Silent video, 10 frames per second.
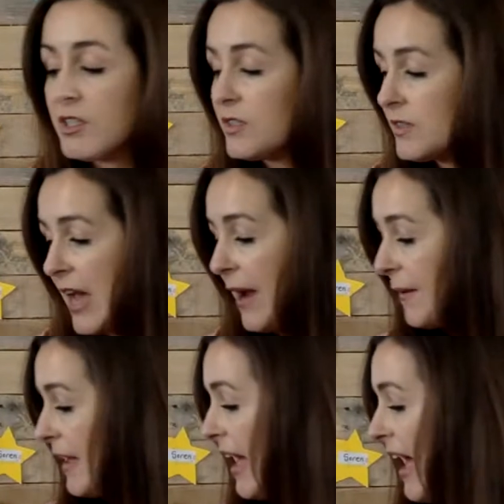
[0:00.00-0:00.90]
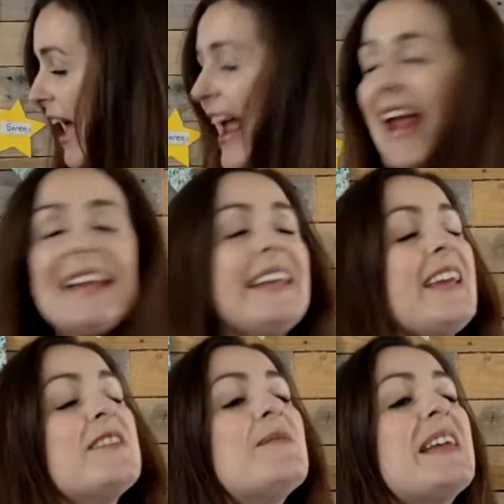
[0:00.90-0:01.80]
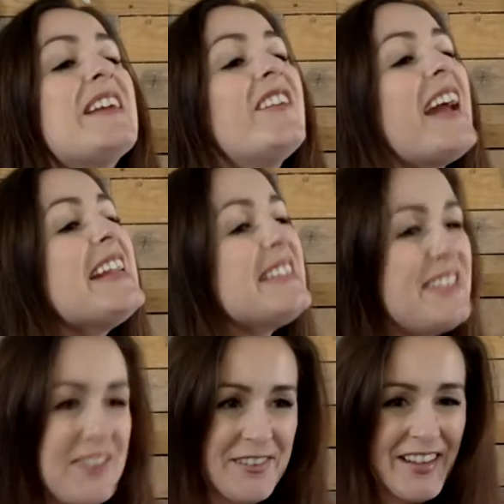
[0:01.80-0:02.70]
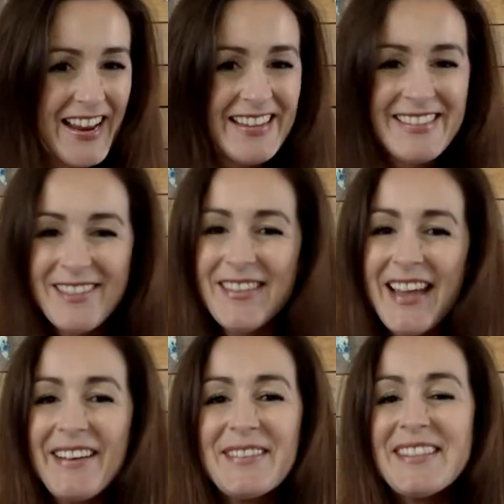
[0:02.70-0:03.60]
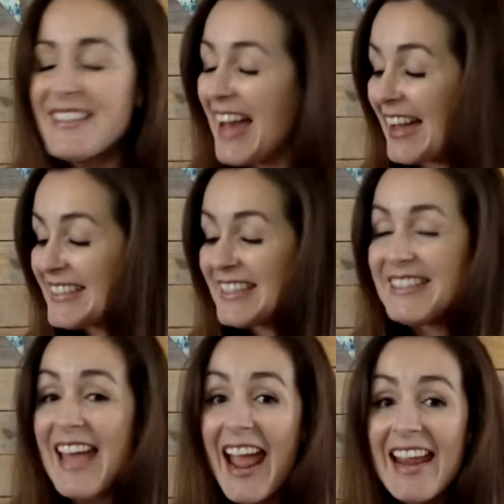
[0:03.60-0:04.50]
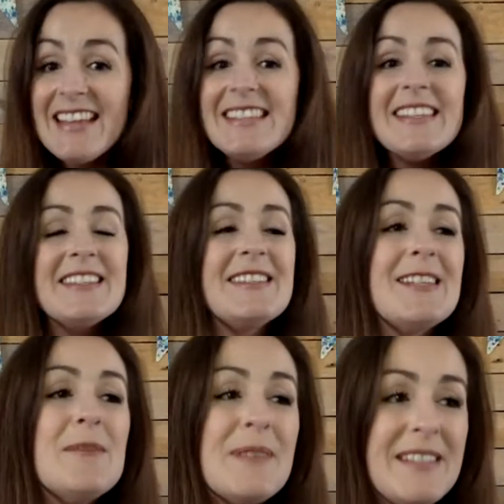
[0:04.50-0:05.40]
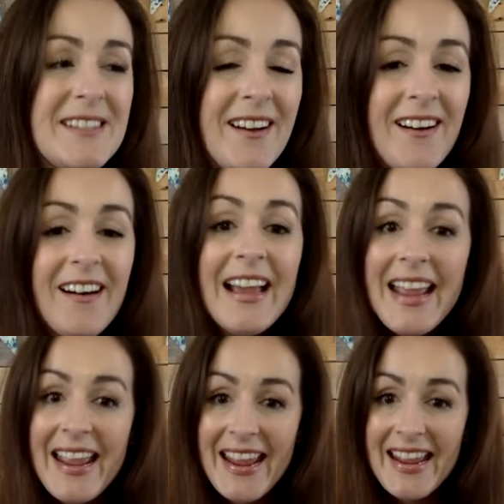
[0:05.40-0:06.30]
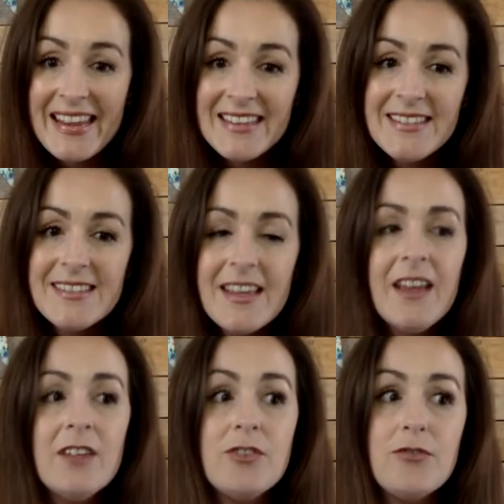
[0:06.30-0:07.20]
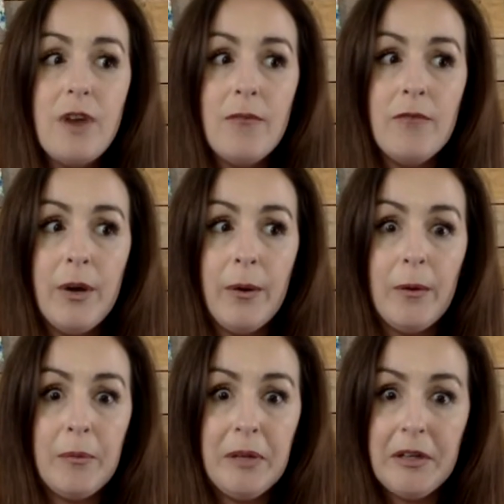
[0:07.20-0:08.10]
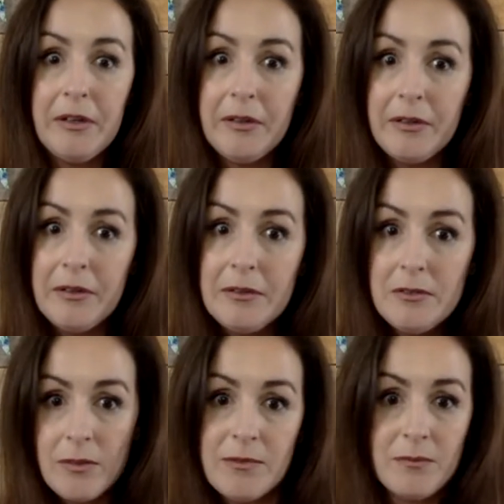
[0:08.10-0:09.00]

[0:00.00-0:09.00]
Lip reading: So it gives me great joy to announce that today's superstar is, drum roll please, drum.